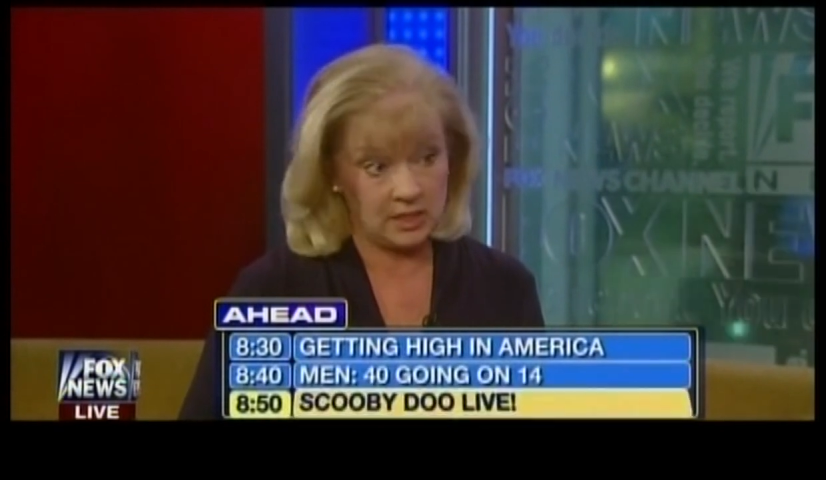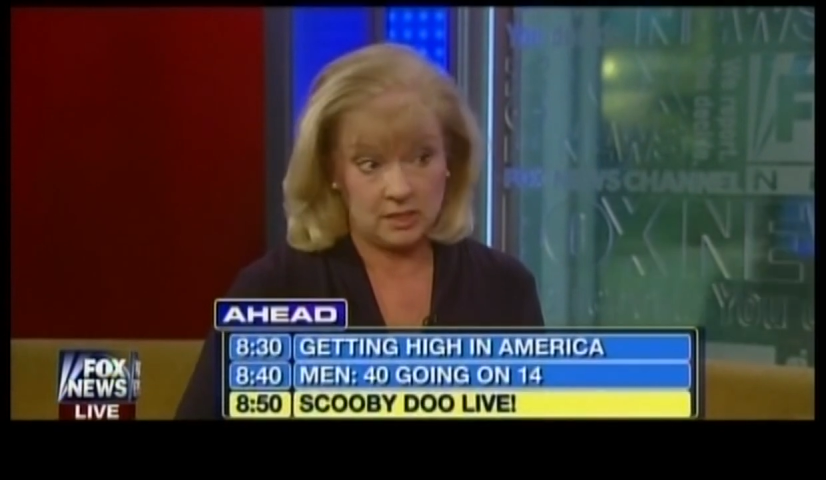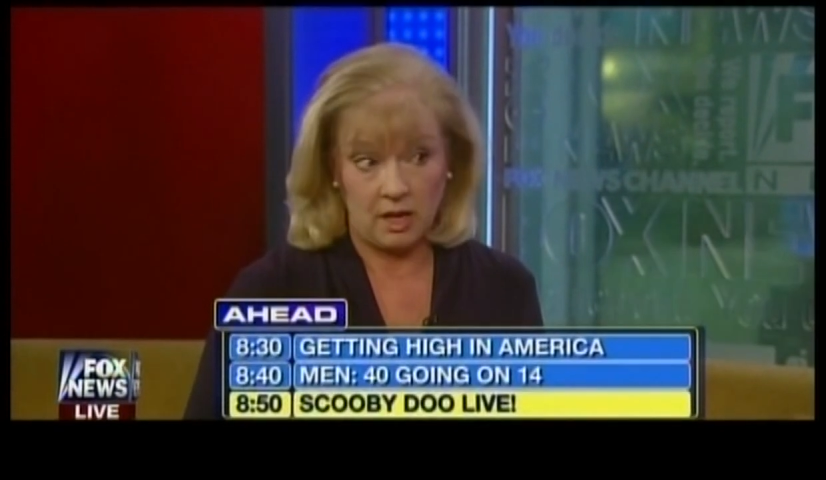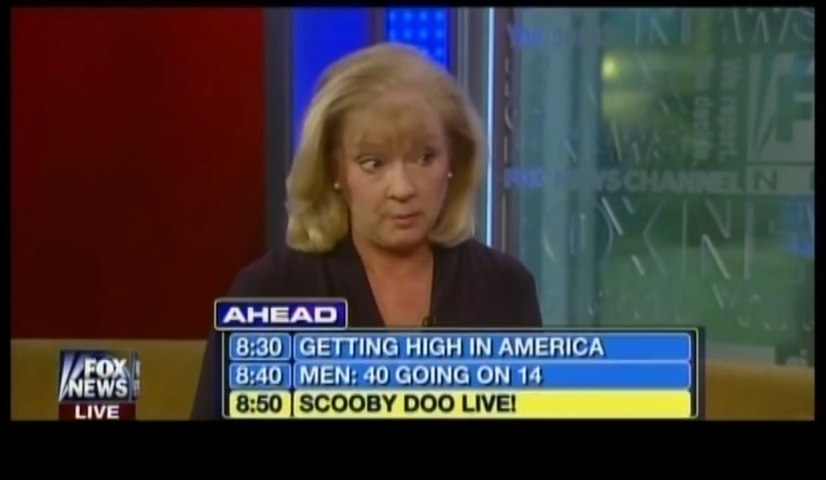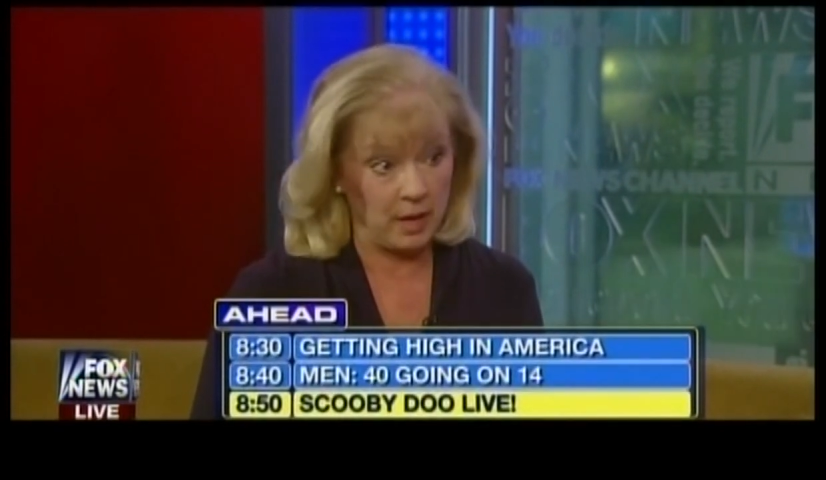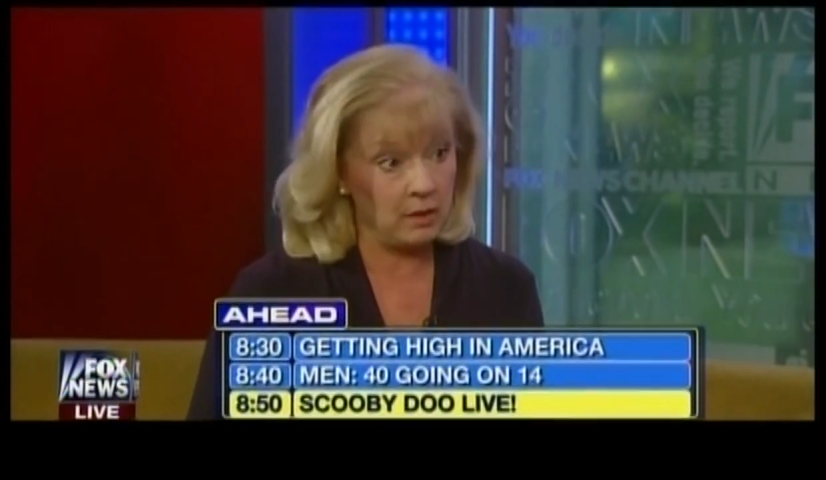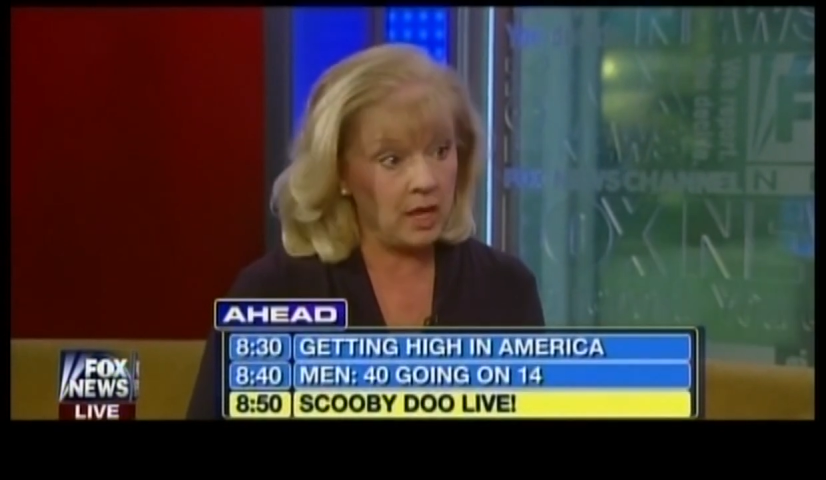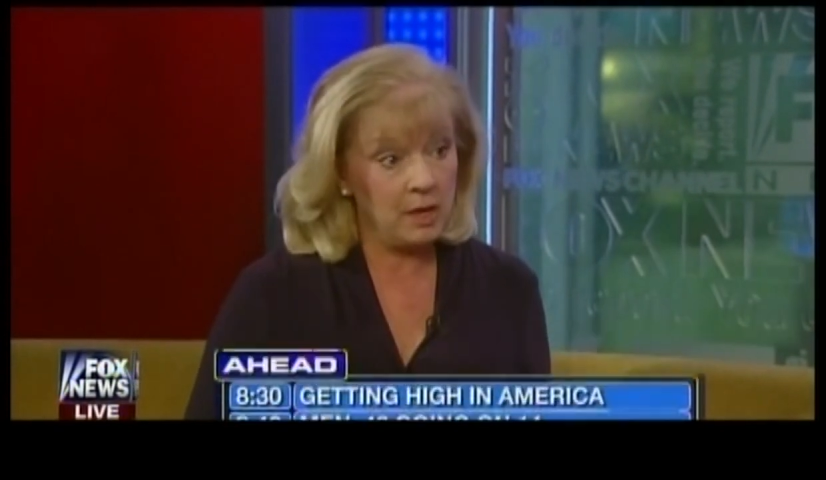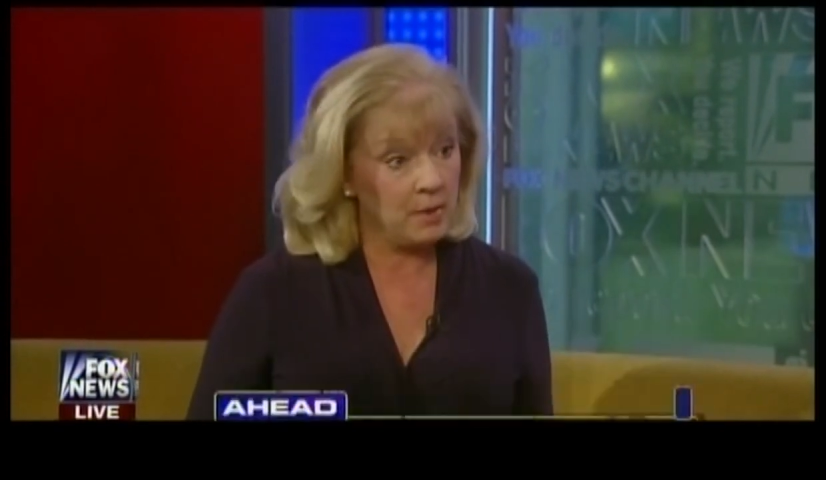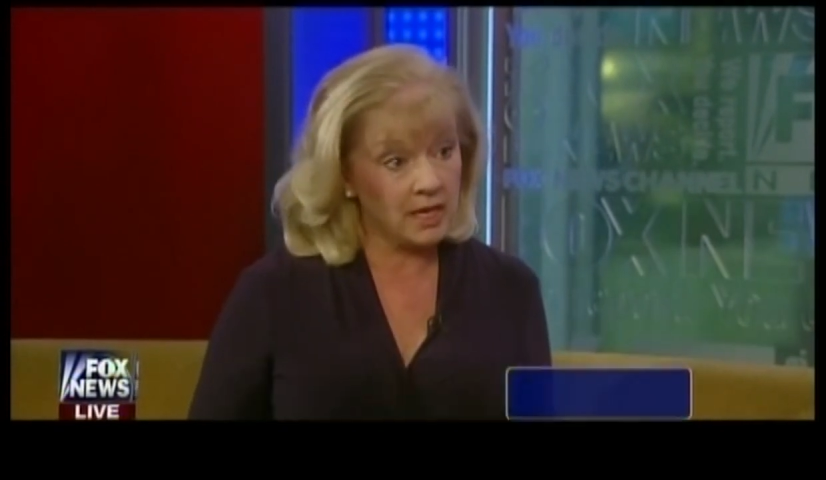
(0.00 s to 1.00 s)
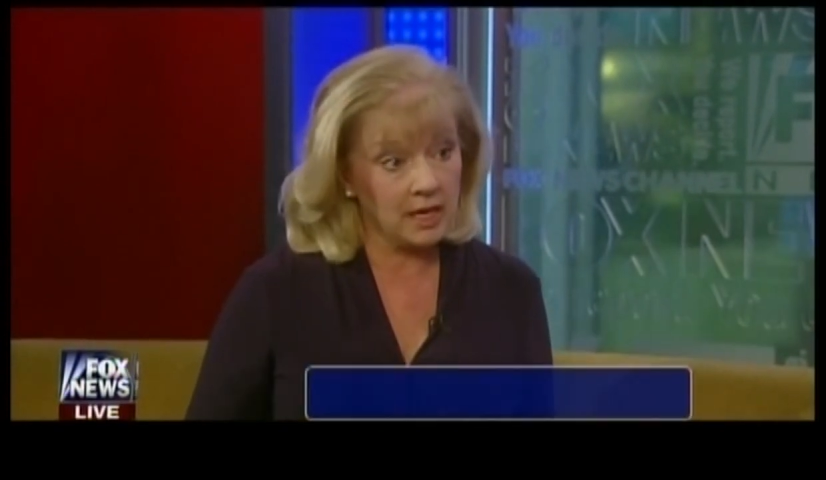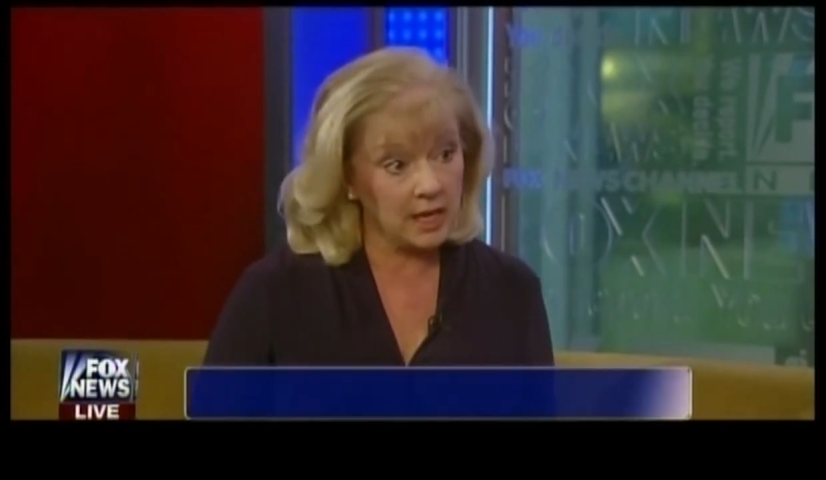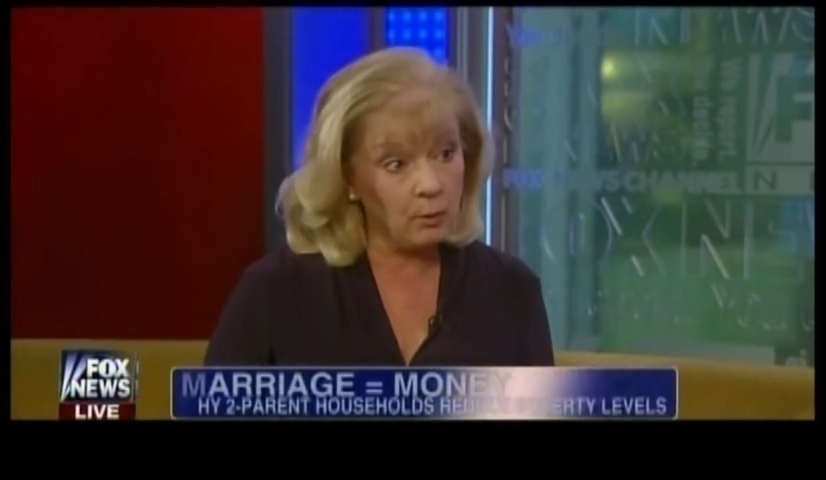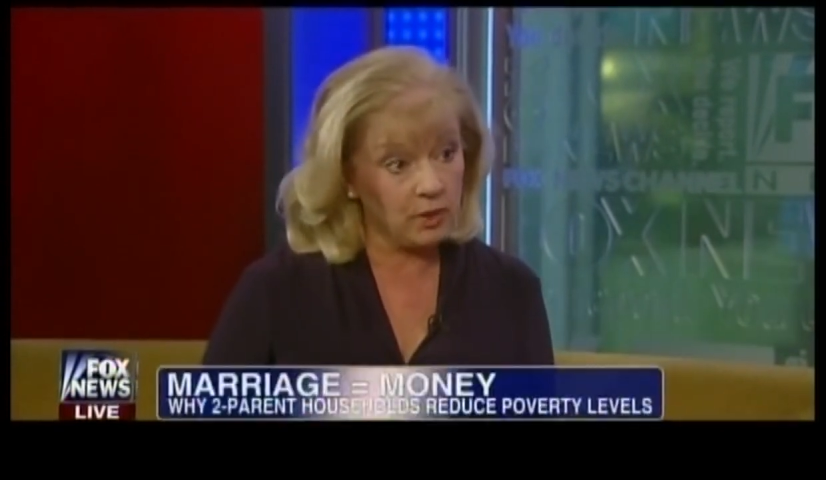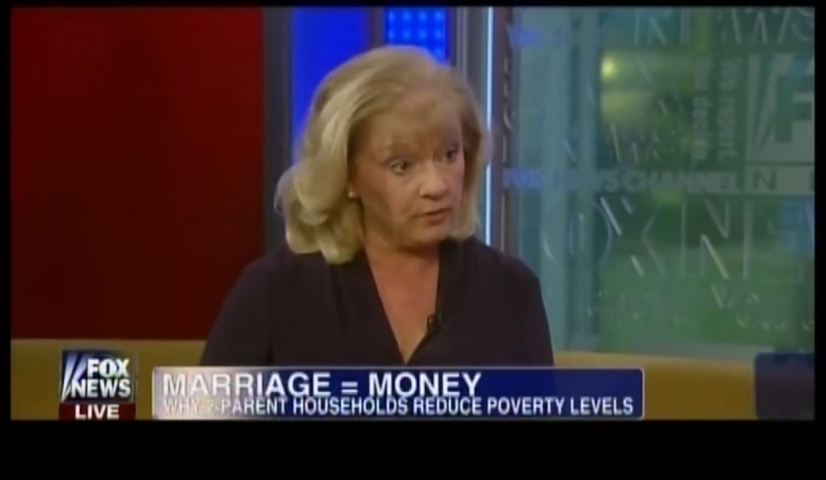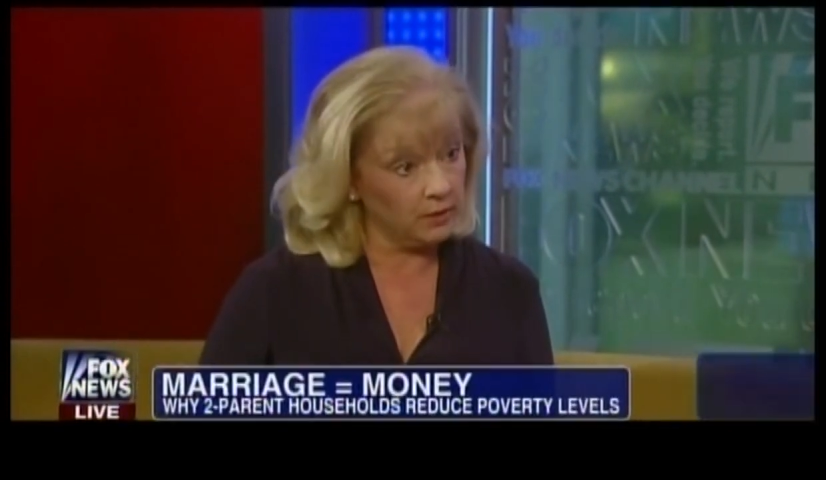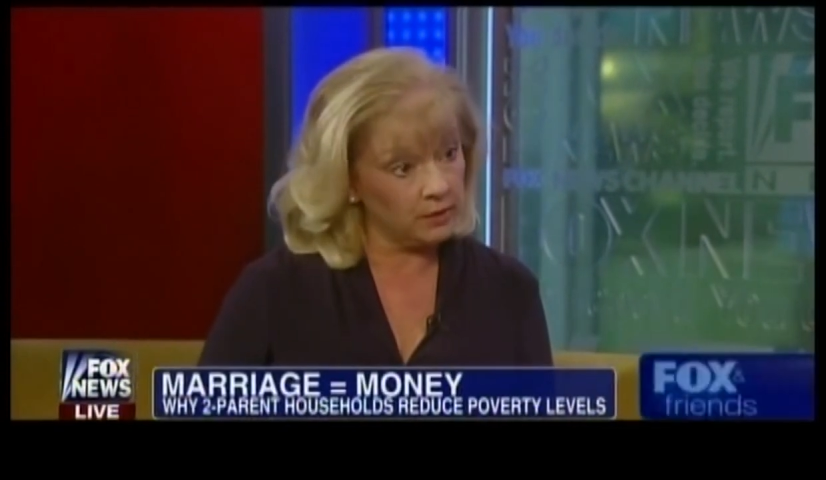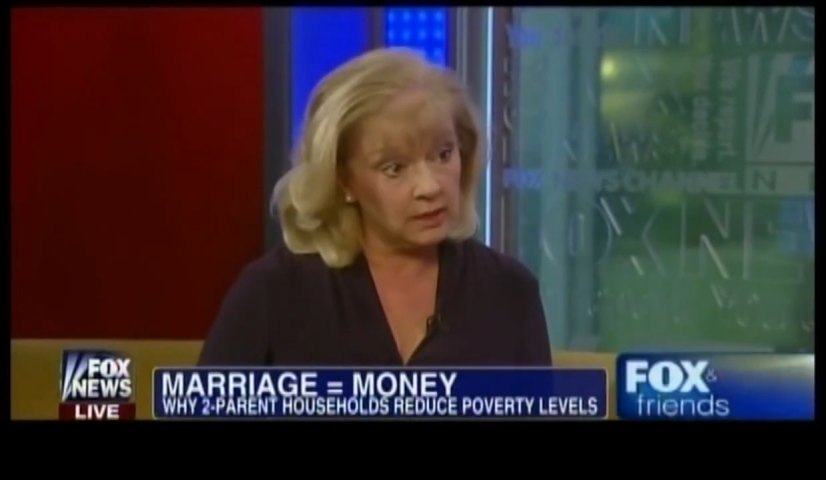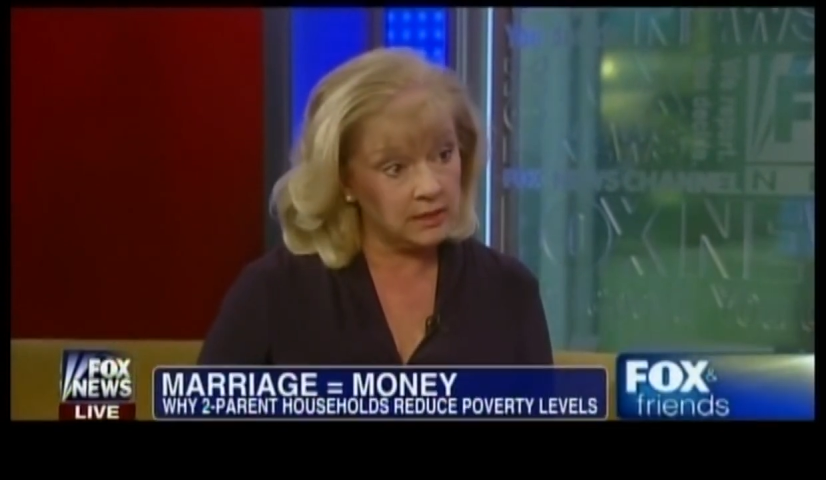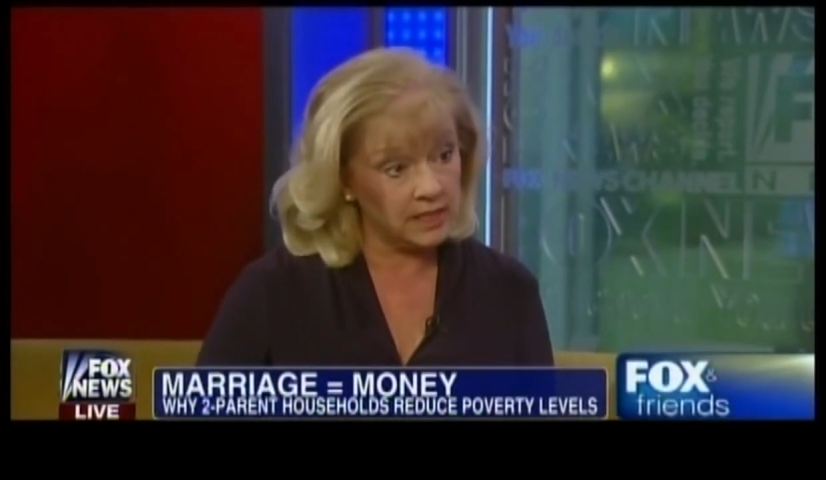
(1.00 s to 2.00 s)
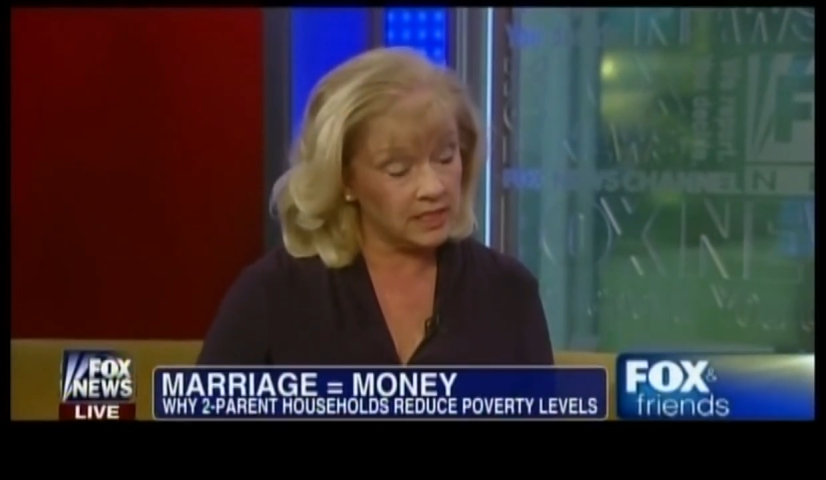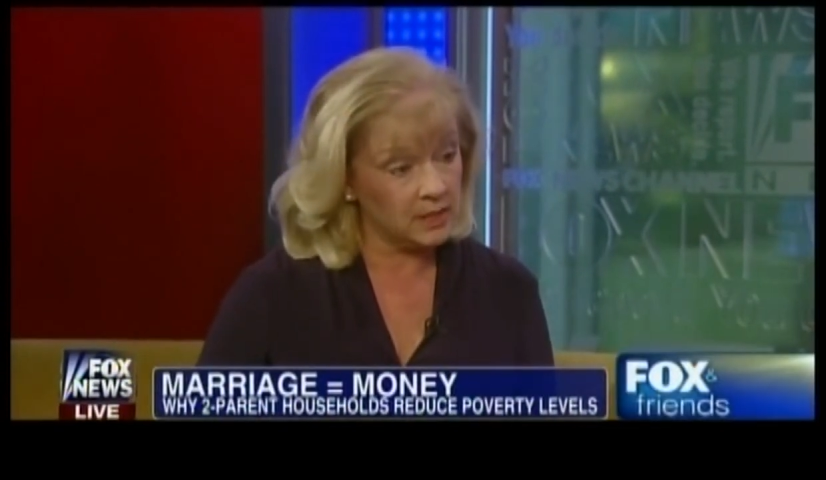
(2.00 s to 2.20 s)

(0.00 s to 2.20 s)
It's not about making anyone feel guilty.